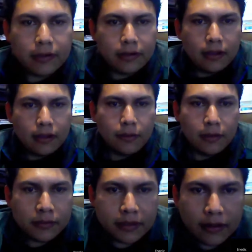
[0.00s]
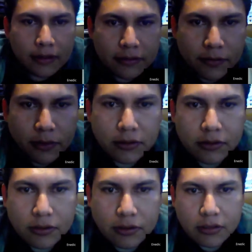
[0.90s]
it. M&Ms are small
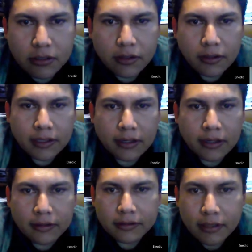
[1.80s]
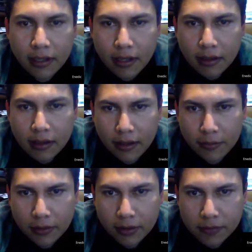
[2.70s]
chocolate candies. The
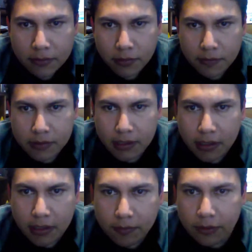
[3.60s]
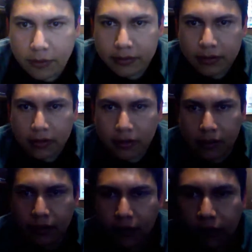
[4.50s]
M&Ms website previously
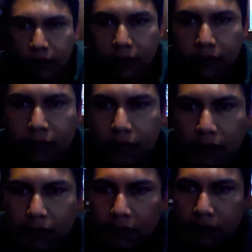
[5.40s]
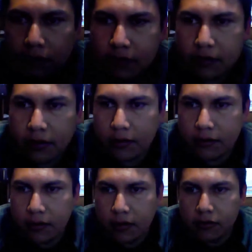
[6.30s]
indicated that in the United States,
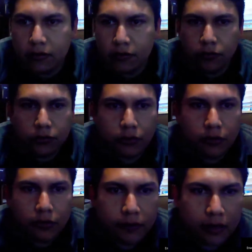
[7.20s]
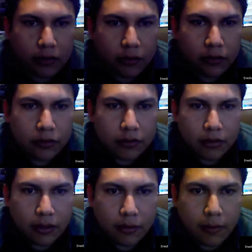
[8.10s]
the distribution of the colors
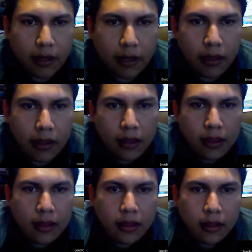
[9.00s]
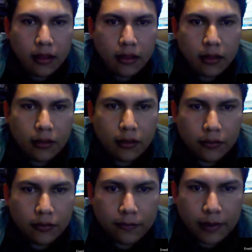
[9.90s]
a bag
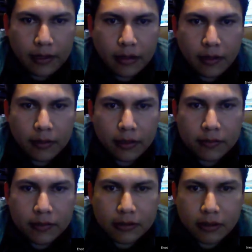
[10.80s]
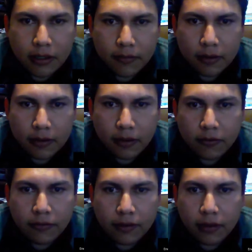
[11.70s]
of plain M&Ms is given in the
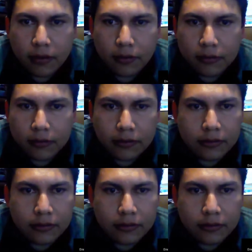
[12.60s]
following